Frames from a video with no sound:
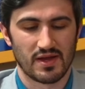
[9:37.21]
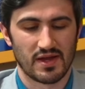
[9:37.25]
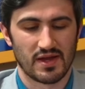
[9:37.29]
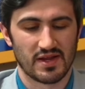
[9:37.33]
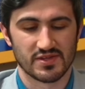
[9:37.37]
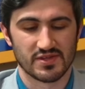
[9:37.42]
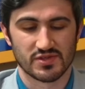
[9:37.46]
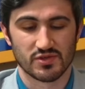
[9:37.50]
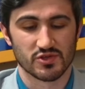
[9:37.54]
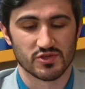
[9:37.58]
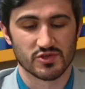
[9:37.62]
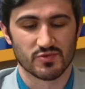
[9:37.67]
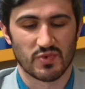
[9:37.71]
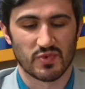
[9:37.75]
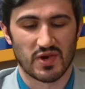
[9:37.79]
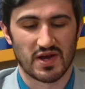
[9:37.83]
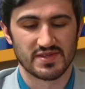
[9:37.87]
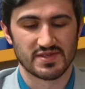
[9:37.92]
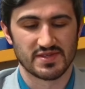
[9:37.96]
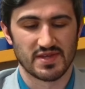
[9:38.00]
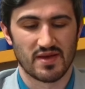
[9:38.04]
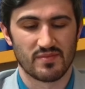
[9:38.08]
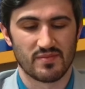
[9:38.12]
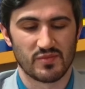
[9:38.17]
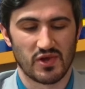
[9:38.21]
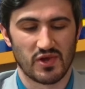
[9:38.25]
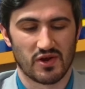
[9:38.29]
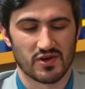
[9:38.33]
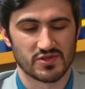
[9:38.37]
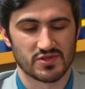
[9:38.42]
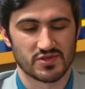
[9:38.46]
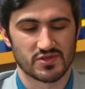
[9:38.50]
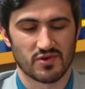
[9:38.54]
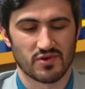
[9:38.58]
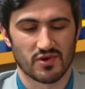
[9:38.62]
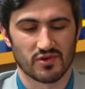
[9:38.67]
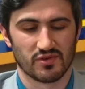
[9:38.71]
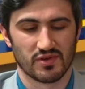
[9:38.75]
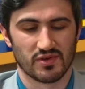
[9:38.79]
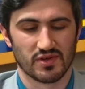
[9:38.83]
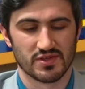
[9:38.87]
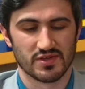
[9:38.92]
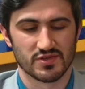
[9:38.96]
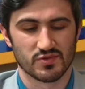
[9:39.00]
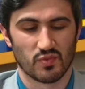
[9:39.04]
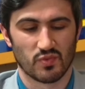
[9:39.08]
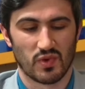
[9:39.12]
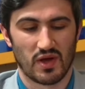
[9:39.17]
and it's no surprise that NPR is
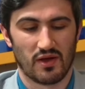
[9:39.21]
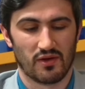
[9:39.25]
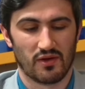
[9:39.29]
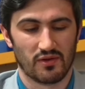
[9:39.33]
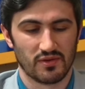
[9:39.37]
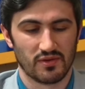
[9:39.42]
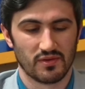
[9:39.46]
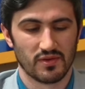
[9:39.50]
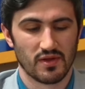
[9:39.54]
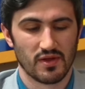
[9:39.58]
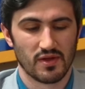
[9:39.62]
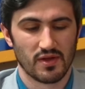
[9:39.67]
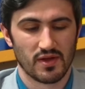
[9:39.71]
struggling as well.